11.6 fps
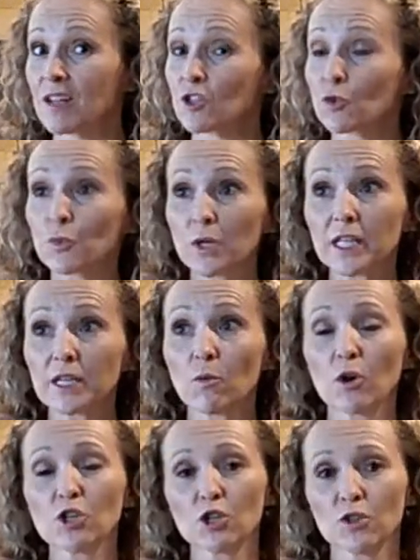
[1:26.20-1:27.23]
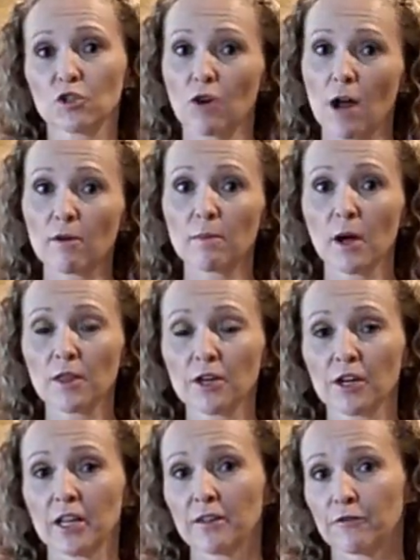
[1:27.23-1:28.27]
So really, once you get the dry rub on there
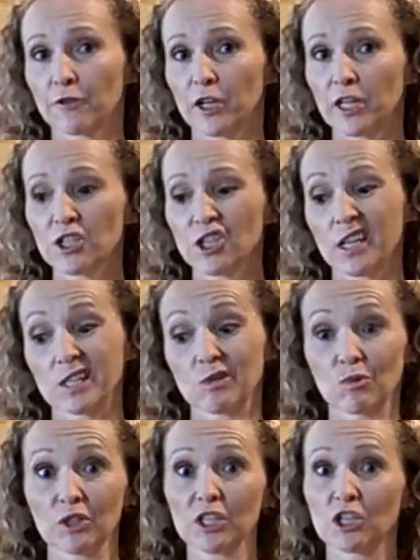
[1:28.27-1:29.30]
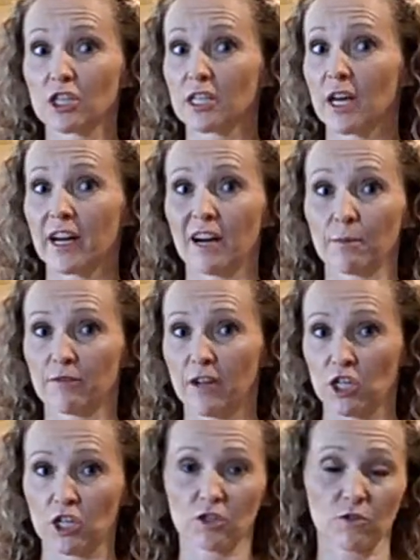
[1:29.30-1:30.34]
and in the fridge, it's really just cutting up your
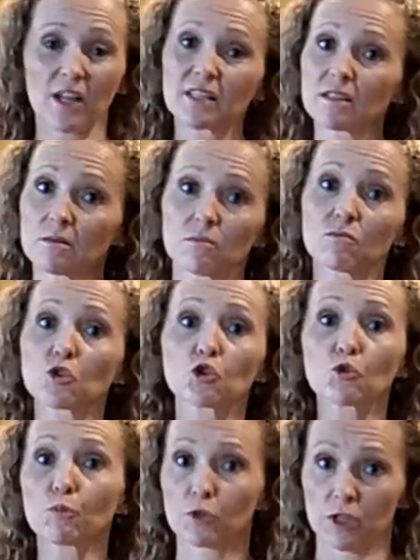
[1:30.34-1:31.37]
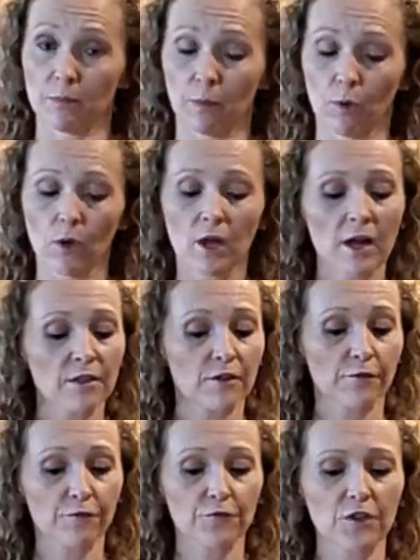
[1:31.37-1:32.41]
veggies. So that's super simple. The,
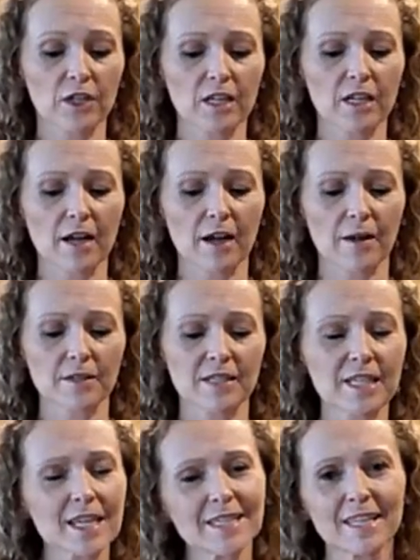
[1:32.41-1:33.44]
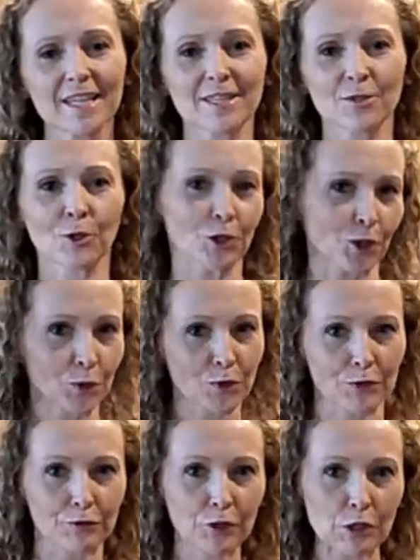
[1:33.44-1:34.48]
the uh, seasonings are a little
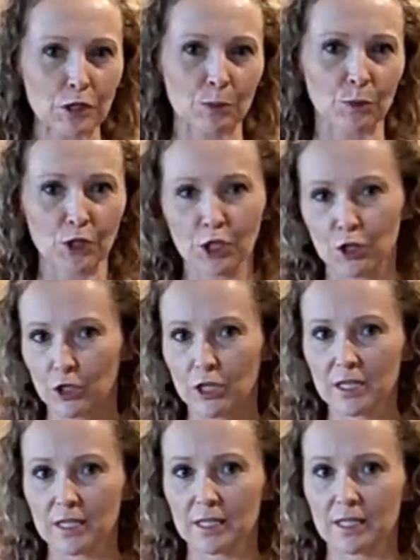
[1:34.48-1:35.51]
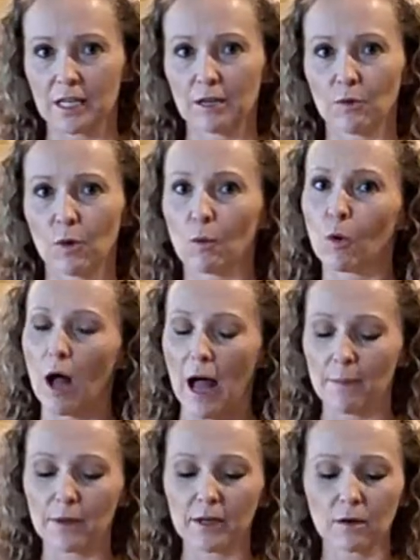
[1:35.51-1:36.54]
different, so I'm really curious to see what will
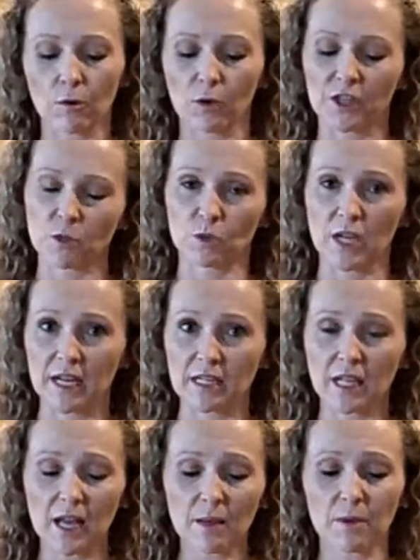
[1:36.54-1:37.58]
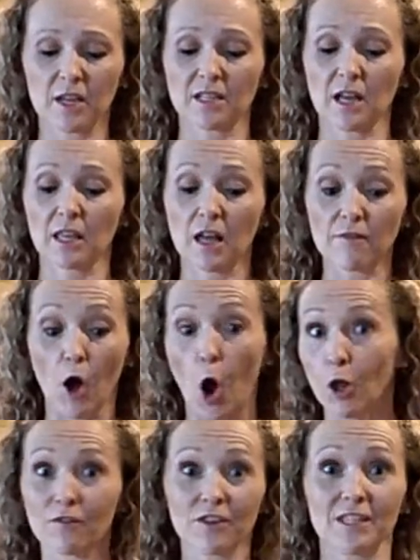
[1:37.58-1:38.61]
happen or what this will taste like because I love
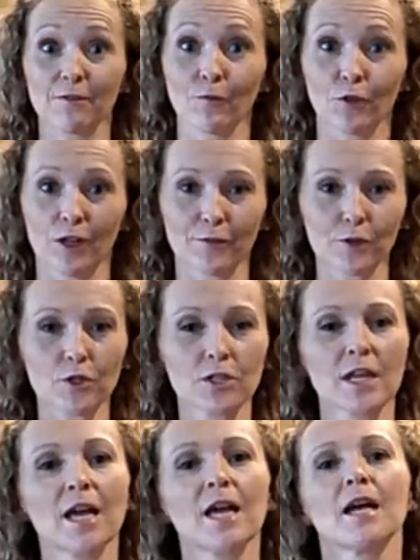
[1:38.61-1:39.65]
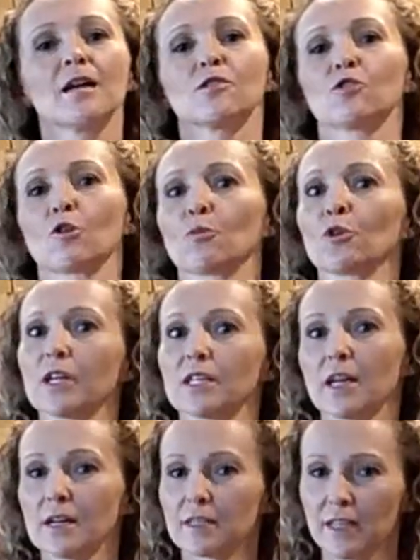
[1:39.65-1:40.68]
all of these different flavors. So I'm really
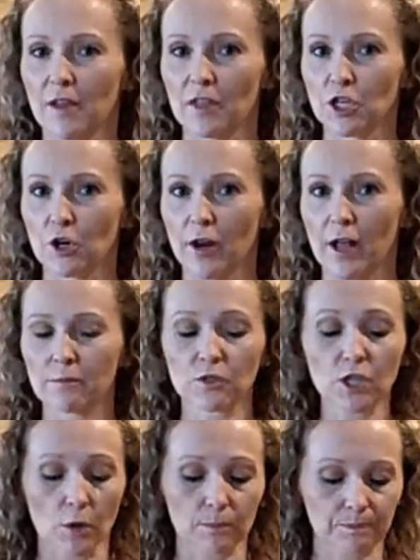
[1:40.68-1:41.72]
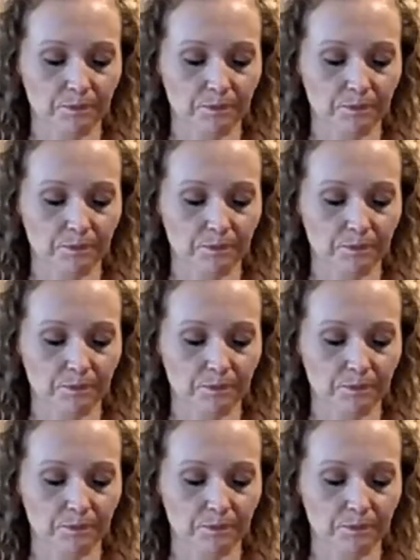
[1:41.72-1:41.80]
excited to see how they turn out. So